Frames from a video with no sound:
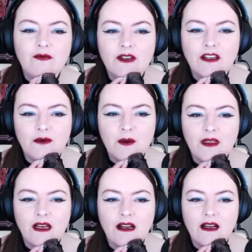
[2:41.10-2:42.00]
forgive me with
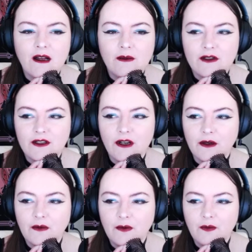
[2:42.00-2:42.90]
that. Um, so
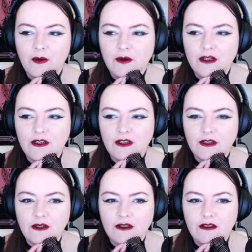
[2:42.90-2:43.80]
we want to
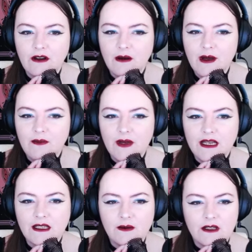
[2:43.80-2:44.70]
do the Great White
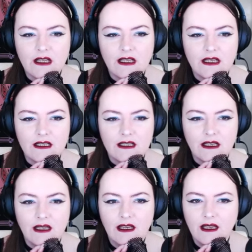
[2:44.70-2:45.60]
Beast, which I think is
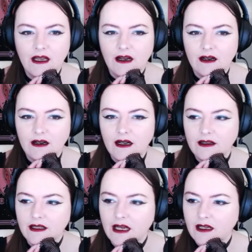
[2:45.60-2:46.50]
here,
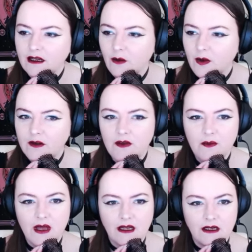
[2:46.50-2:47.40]
and then one of the
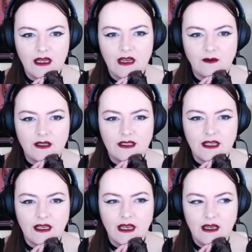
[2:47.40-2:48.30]
bandit camps is
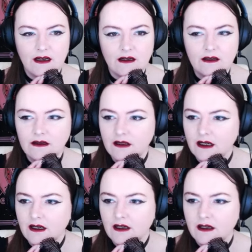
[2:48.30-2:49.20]
like here.
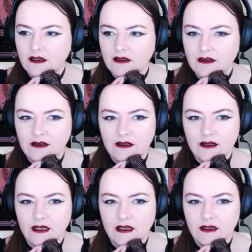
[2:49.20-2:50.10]
So
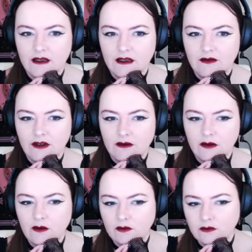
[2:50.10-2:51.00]
like, if I,
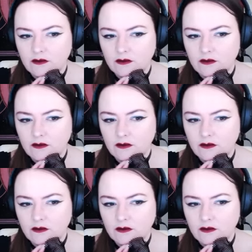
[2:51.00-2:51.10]
oh,